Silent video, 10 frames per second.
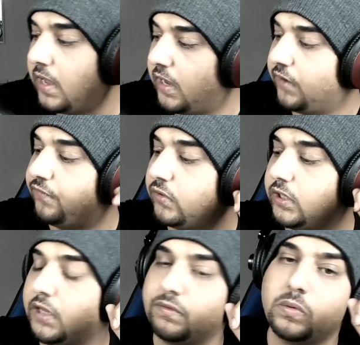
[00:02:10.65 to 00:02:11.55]
And for
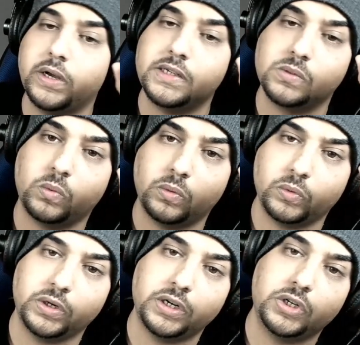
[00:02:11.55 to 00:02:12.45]
the giveaways, what
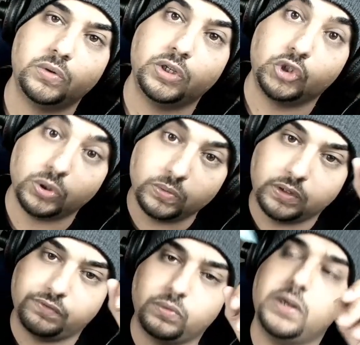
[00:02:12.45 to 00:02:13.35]
we're going to do, the
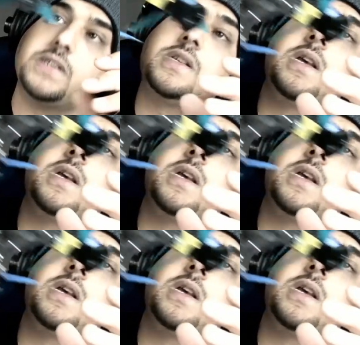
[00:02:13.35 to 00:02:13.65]
drone giveaways,